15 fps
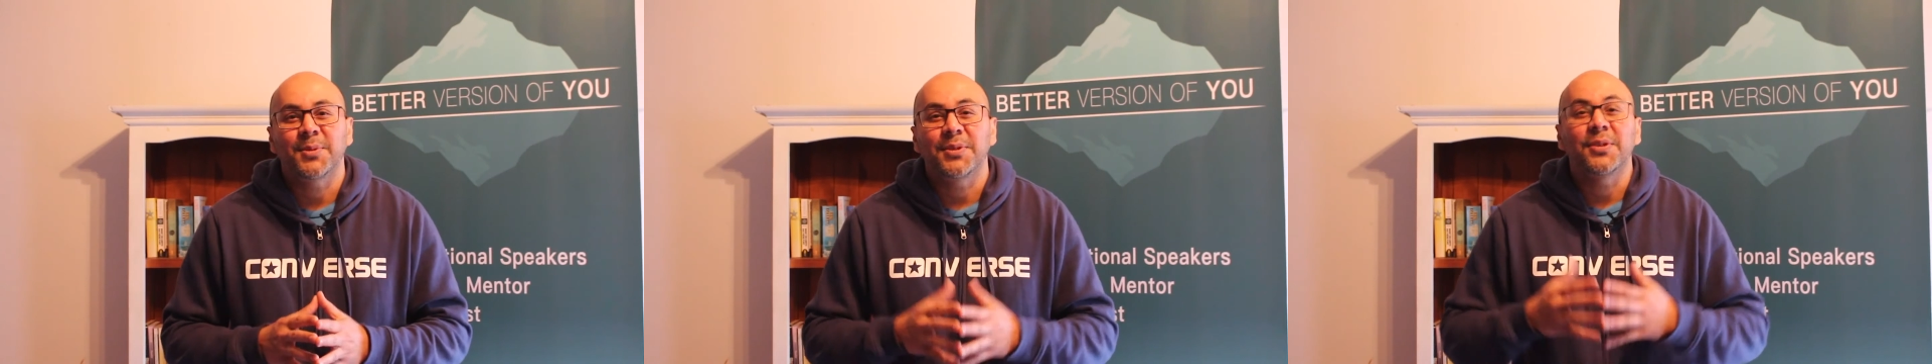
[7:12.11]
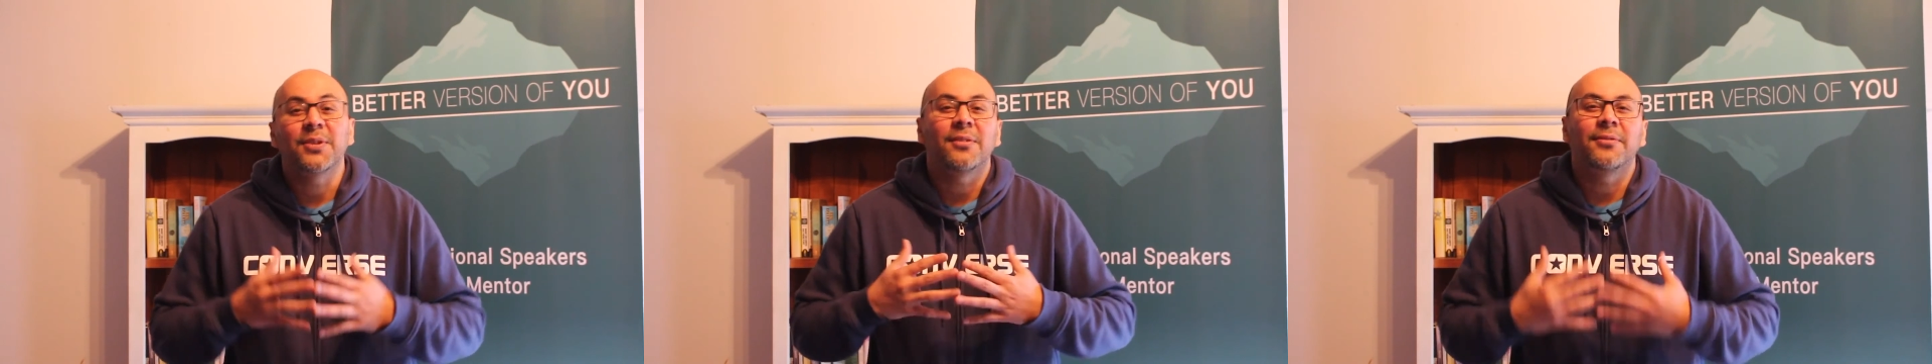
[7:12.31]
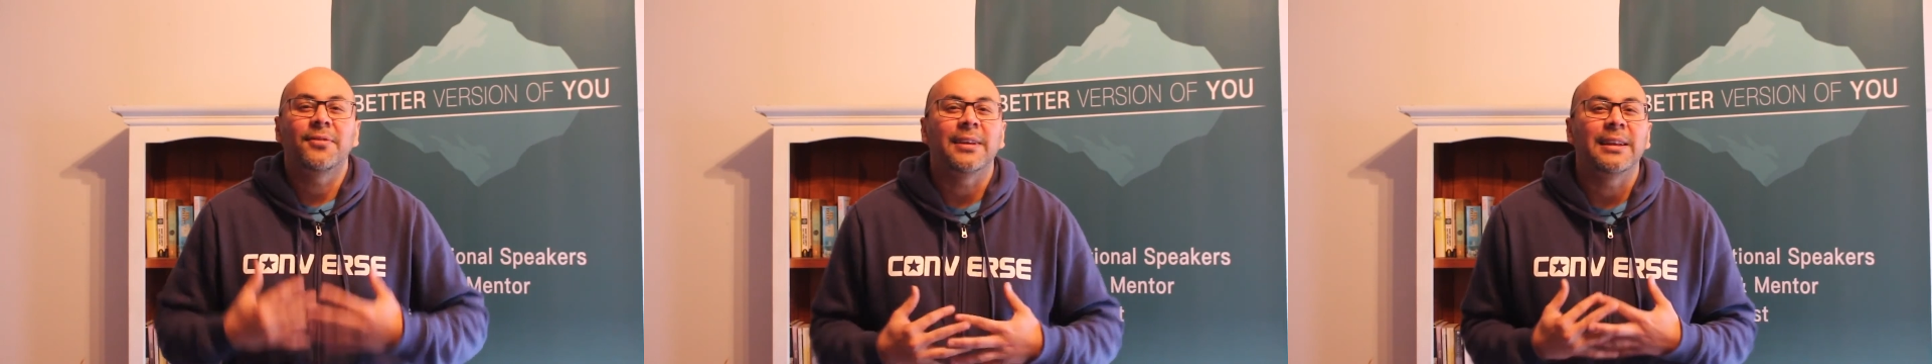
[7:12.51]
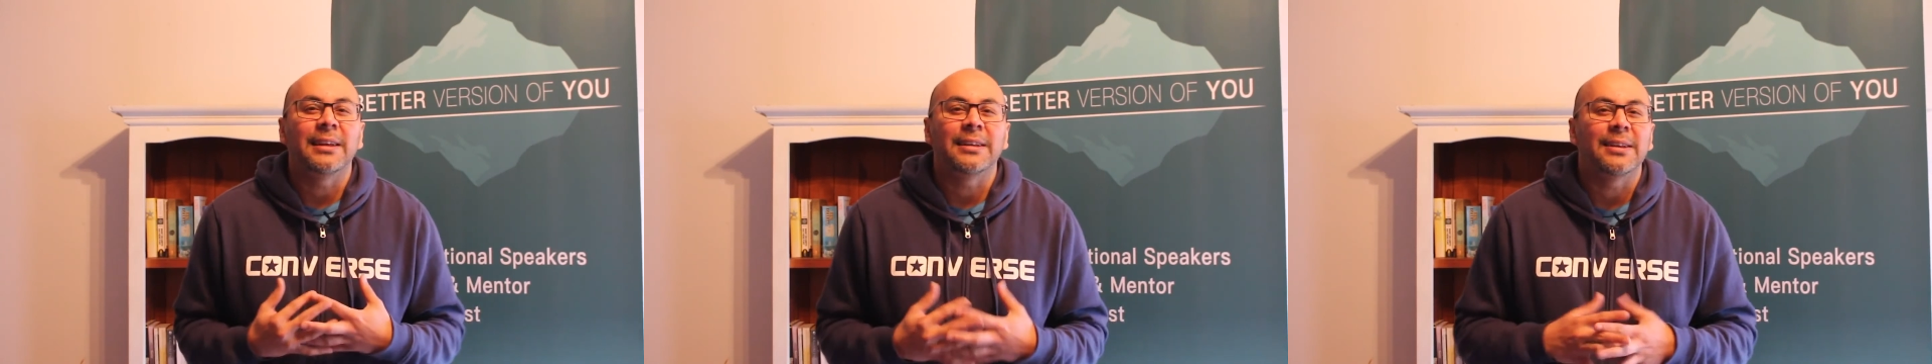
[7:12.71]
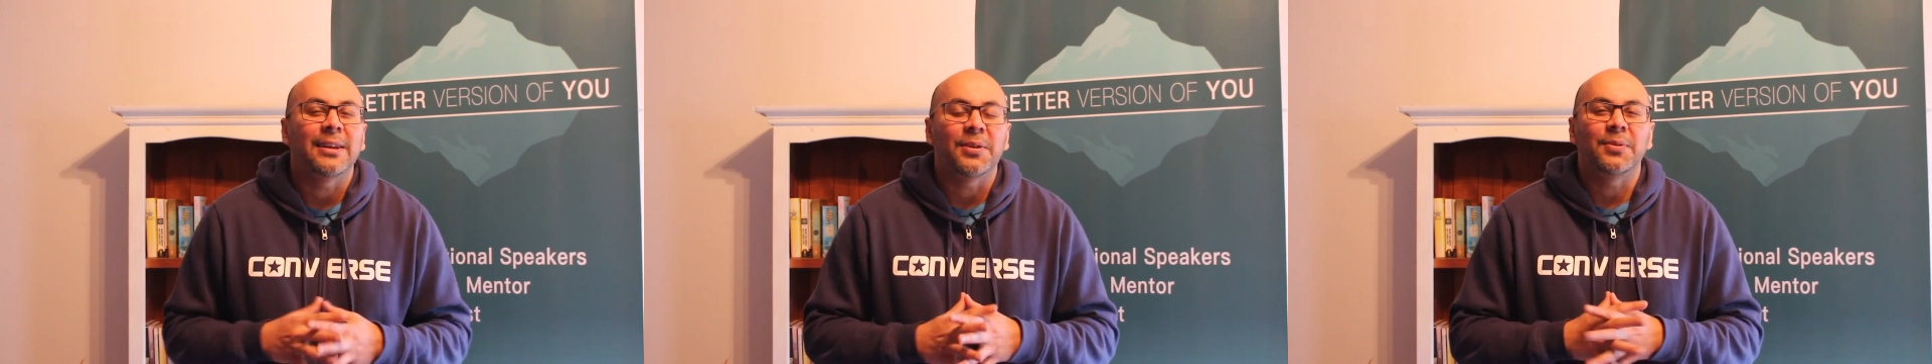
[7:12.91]
when you are
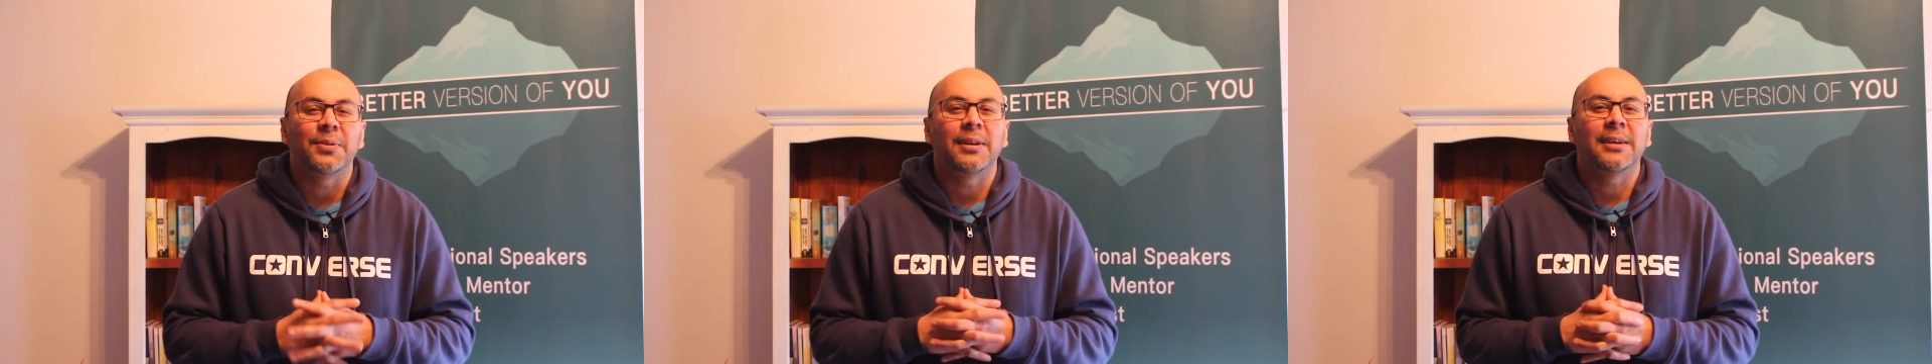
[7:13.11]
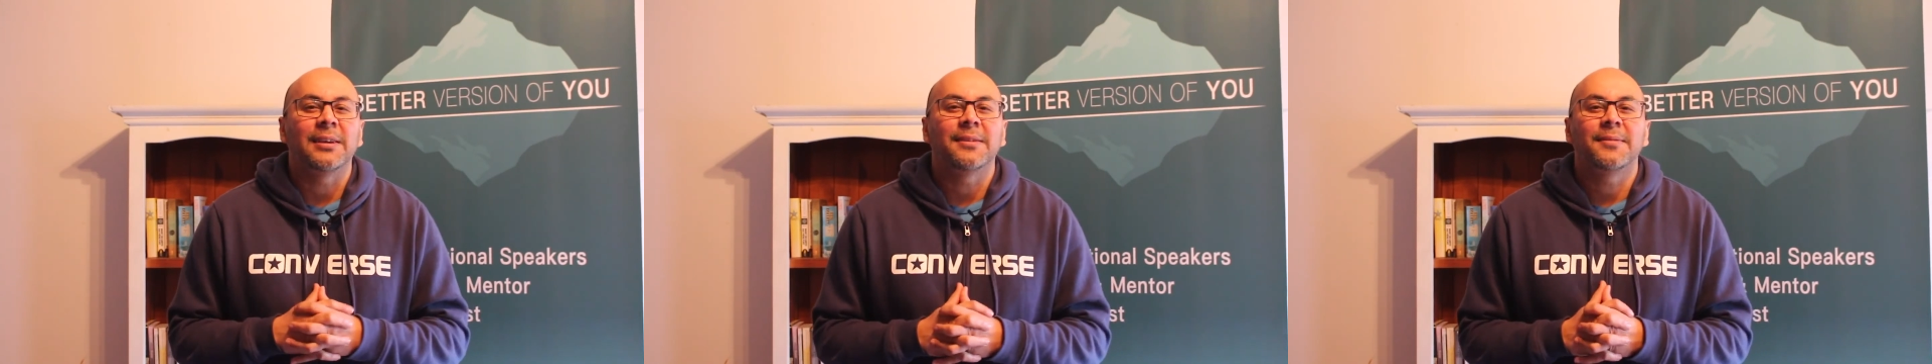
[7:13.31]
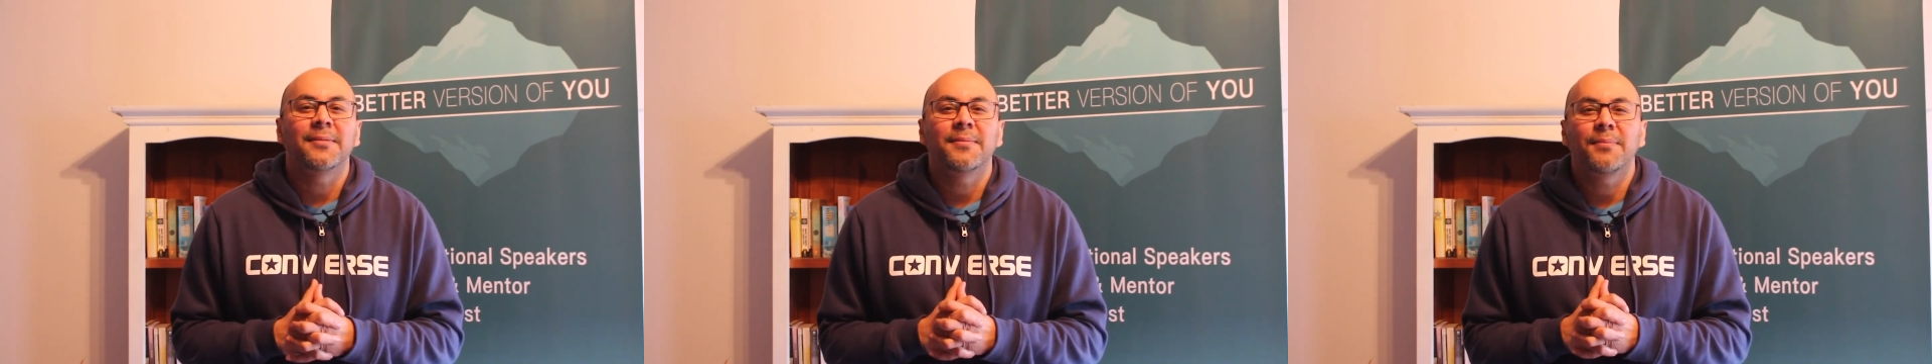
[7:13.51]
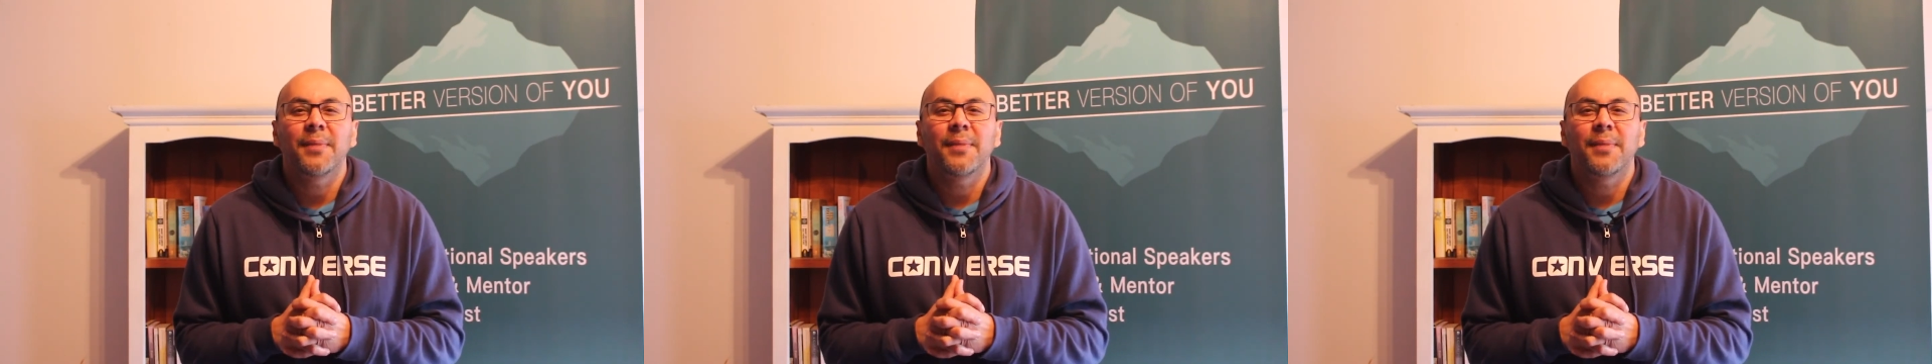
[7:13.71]
feeling lonely,